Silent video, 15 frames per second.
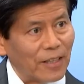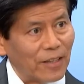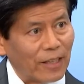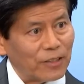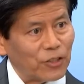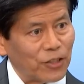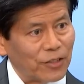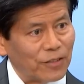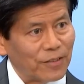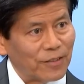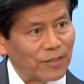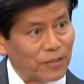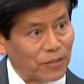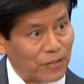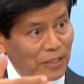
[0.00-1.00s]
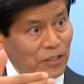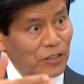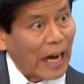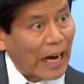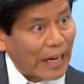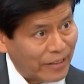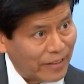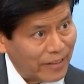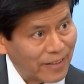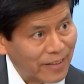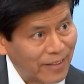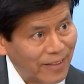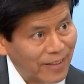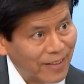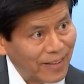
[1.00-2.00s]
elections is decided,
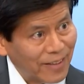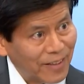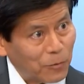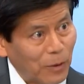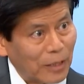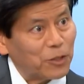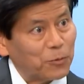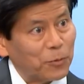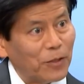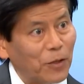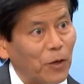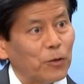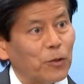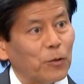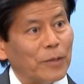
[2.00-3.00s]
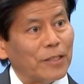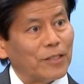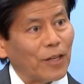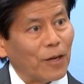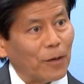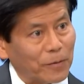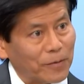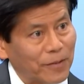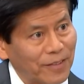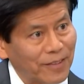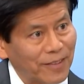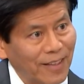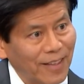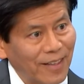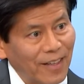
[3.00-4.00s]
once we know the results,
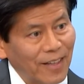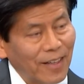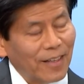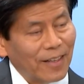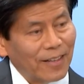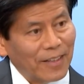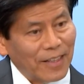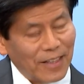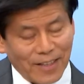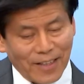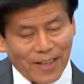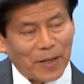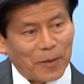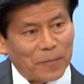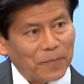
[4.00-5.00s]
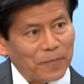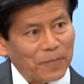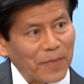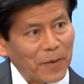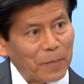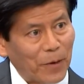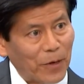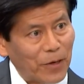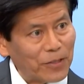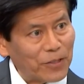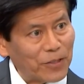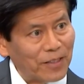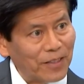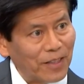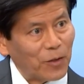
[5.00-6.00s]
the
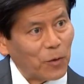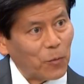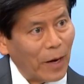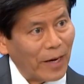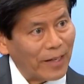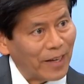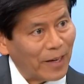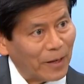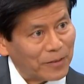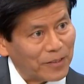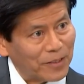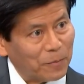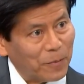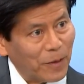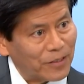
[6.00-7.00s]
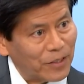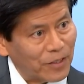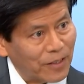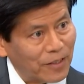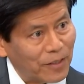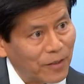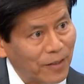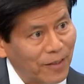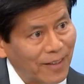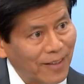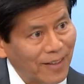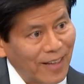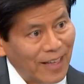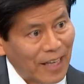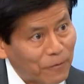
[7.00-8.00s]
person in the White House, the president,
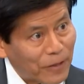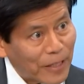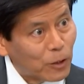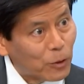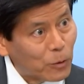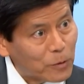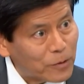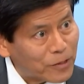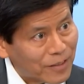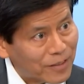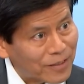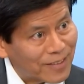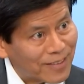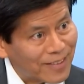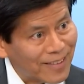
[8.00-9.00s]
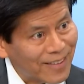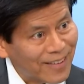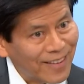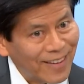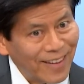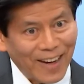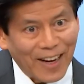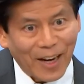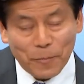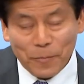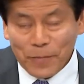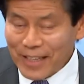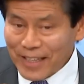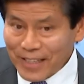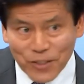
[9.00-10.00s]
if he loses,
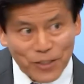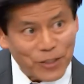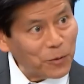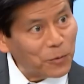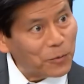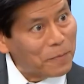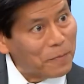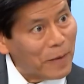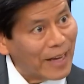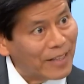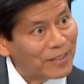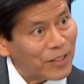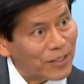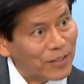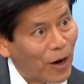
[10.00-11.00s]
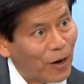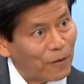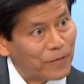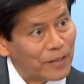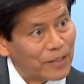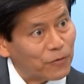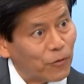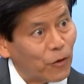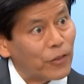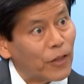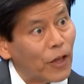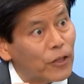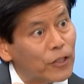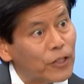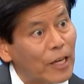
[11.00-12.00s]
he still remains in office for
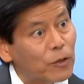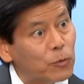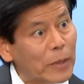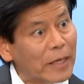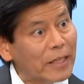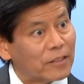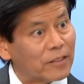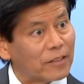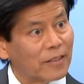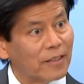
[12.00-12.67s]
another 10 weeks.